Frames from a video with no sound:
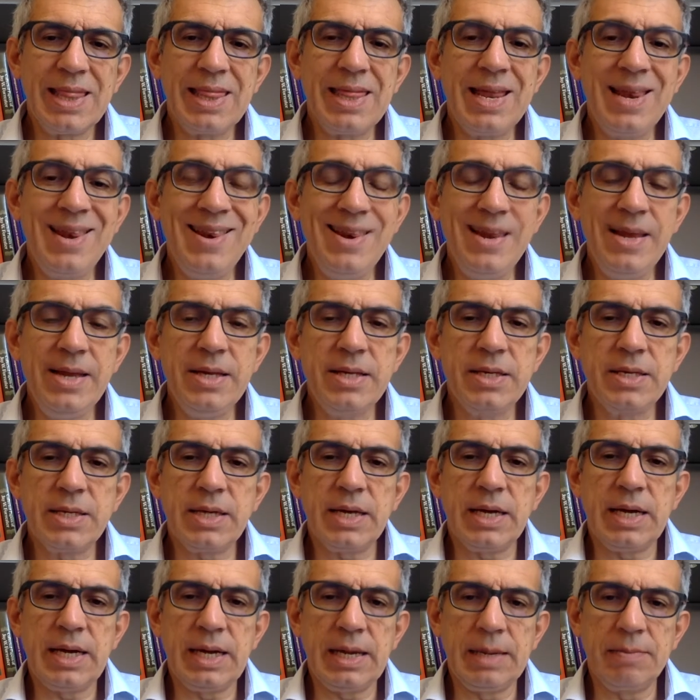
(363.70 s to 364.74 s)
the lead
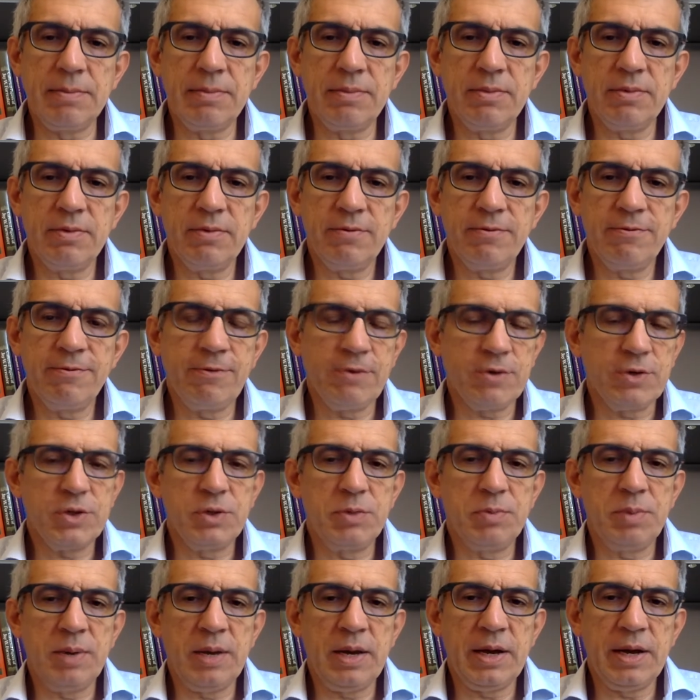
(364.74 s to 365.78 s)
time for
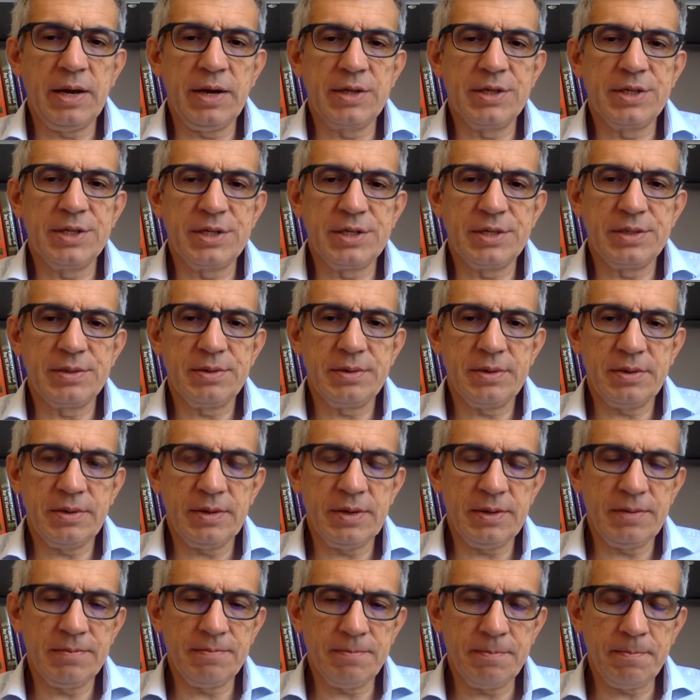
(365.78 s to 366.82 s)
suppliers.
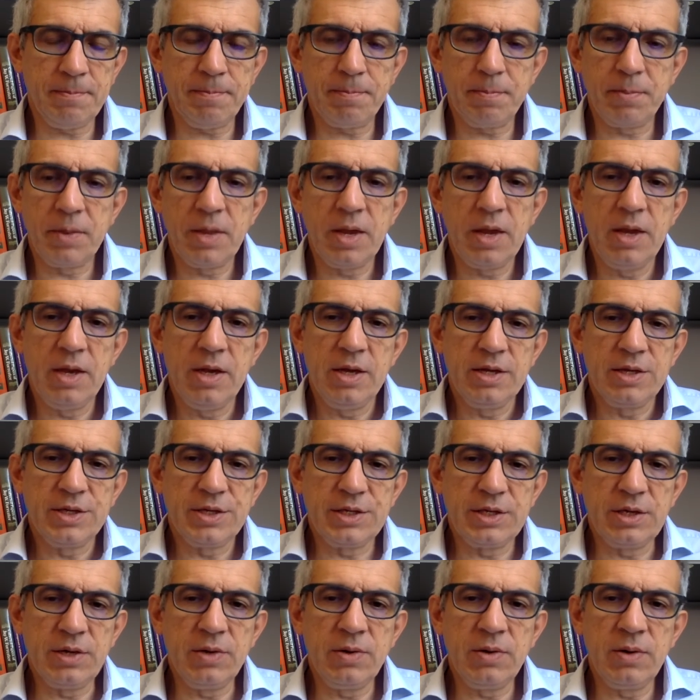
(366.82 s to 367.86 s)

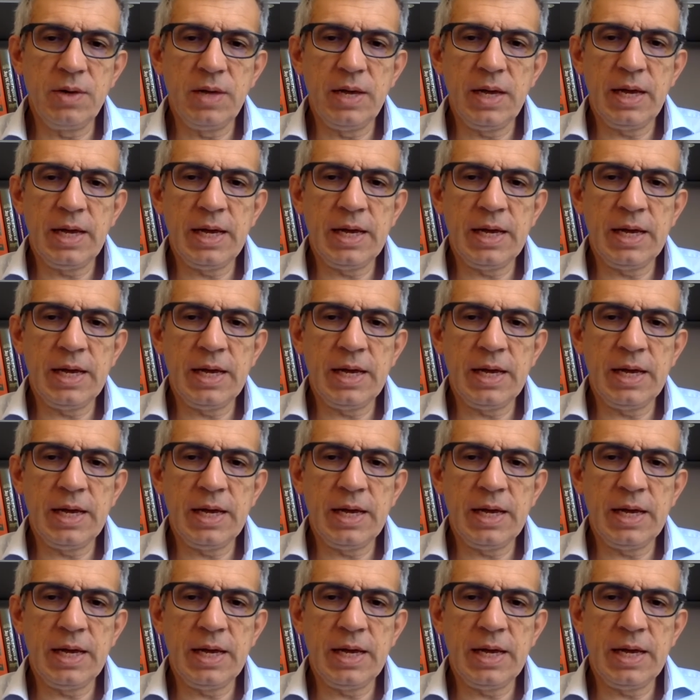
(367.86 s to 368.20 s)
So